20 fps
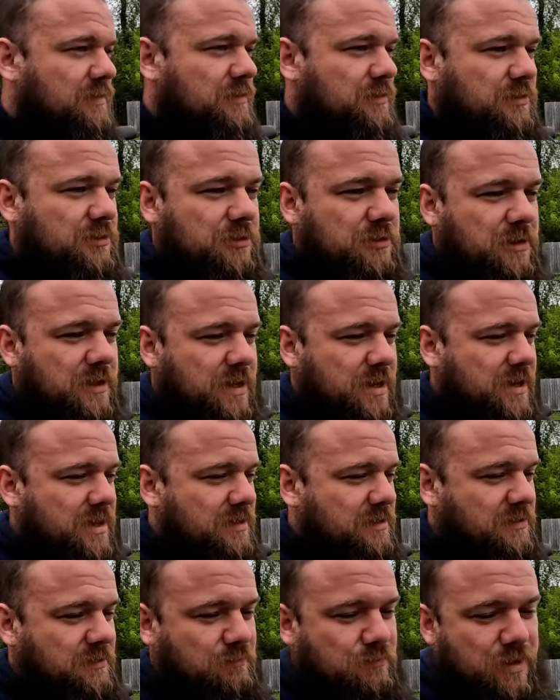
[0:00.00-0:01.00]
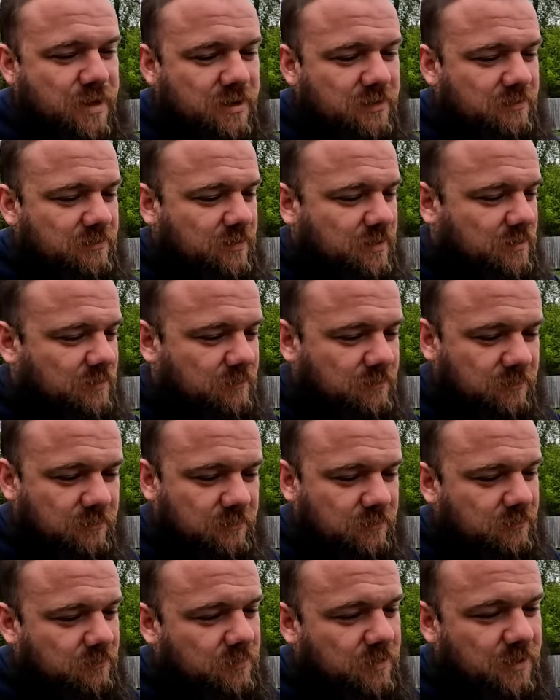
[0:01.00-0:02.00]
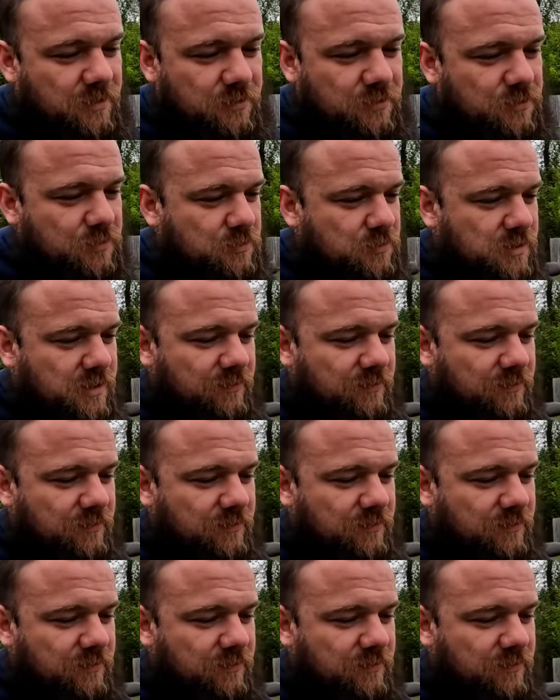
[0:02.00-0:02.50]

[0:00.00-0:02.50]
shook hands and met and introduced